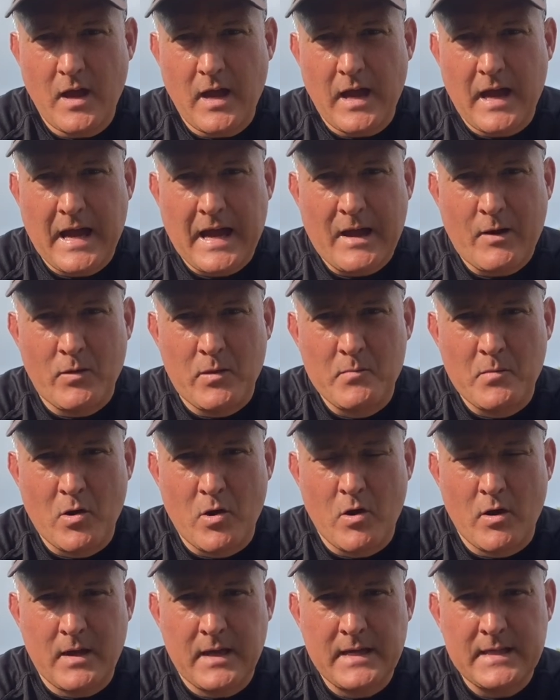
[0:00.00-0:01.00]
how the
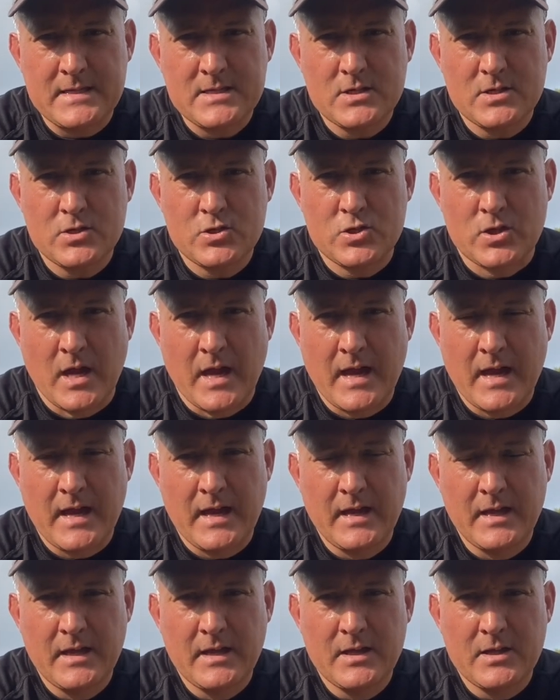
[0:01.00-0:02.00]
market share
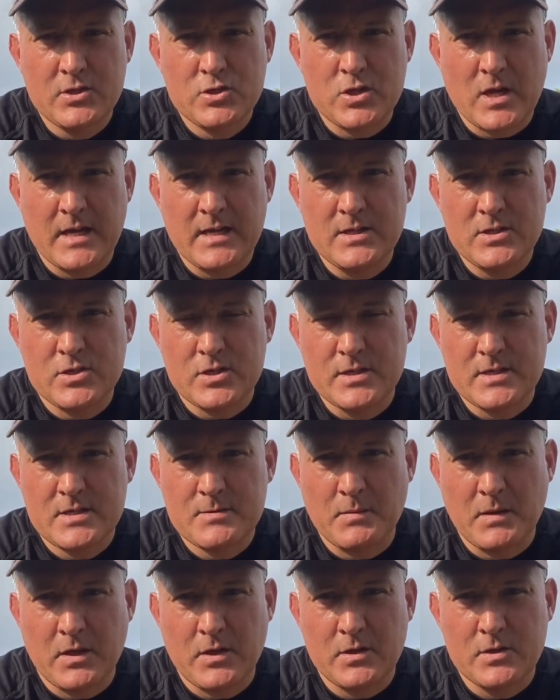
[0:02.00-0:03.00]
changes,
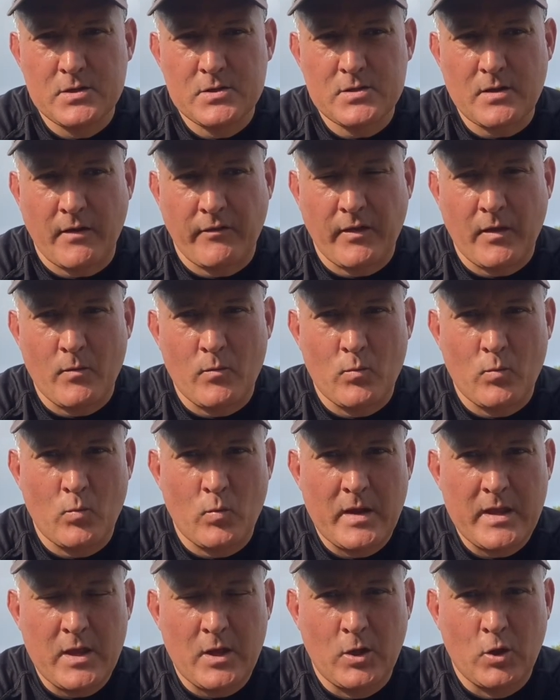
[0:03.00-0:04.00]
because I think
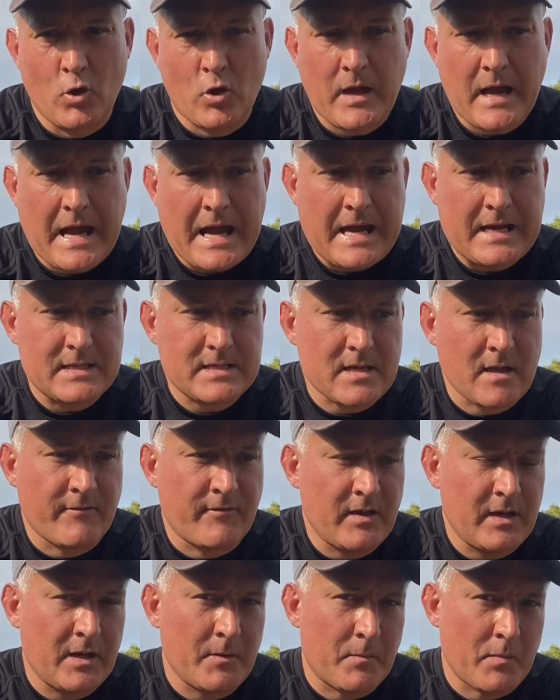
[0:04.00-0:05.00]
when you look at a
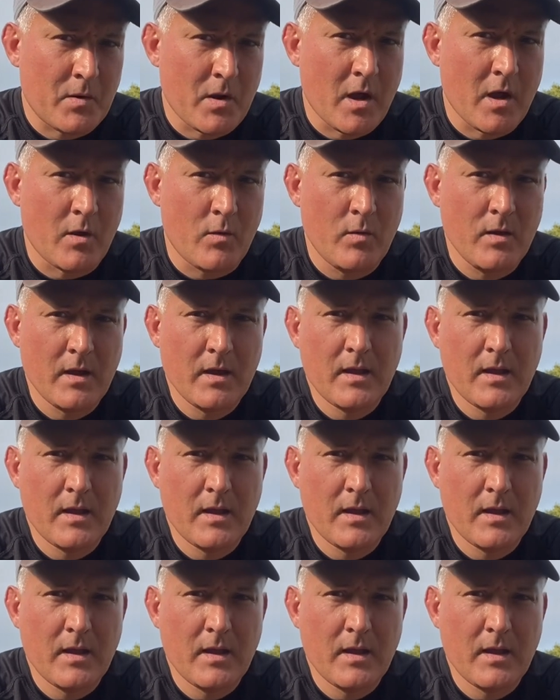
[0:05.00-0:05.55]
Vida Pro